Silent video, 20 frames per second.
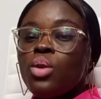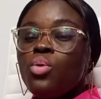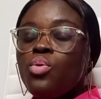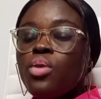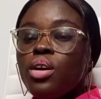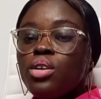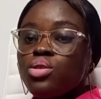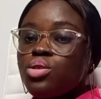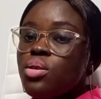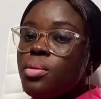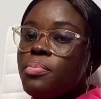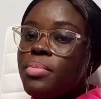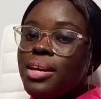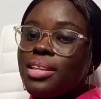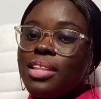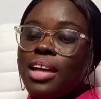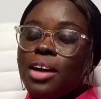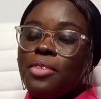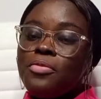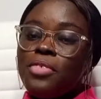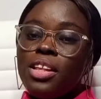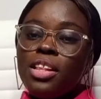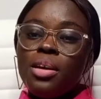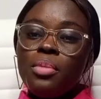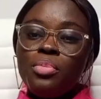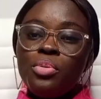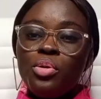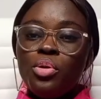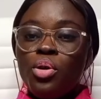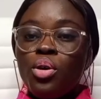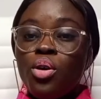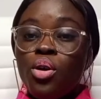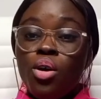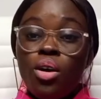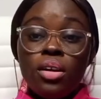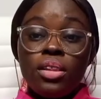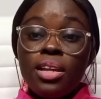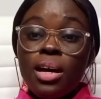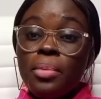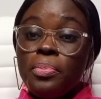We also made available
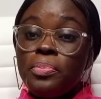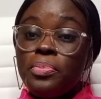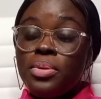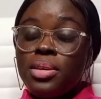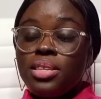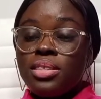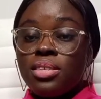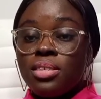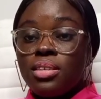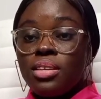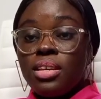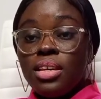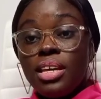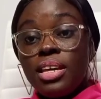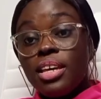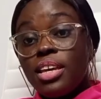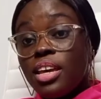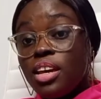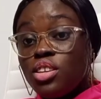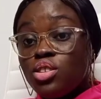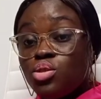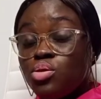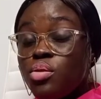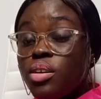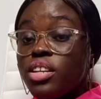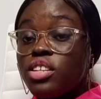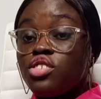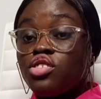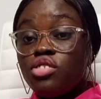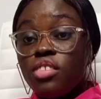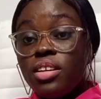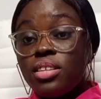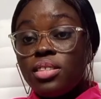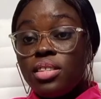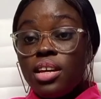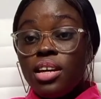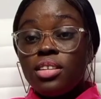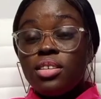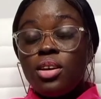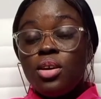corner piece in case you are
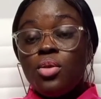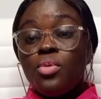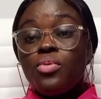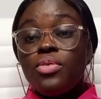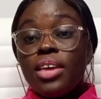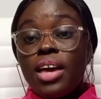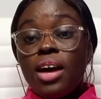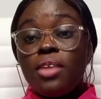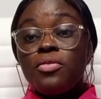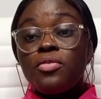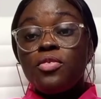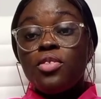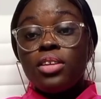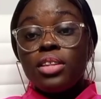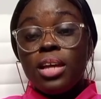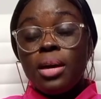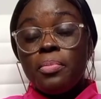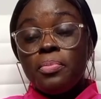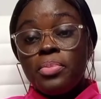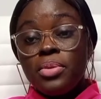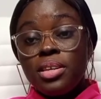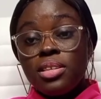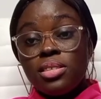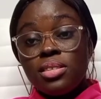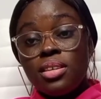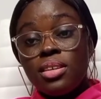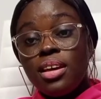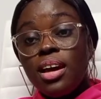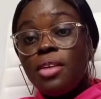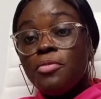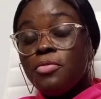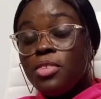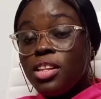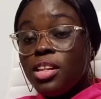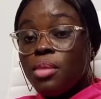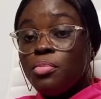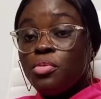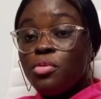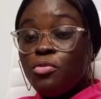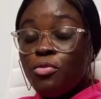interested. We have corner piece
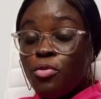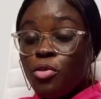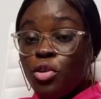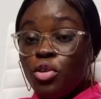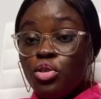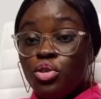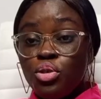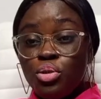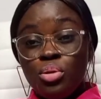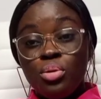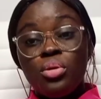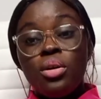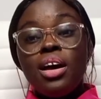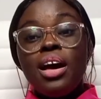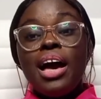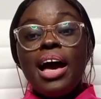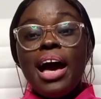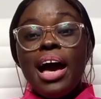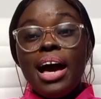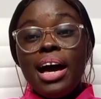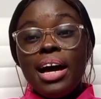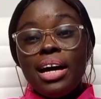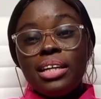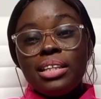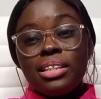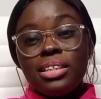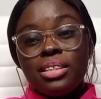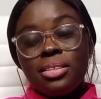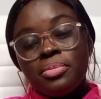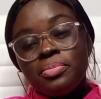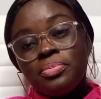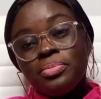available for you, and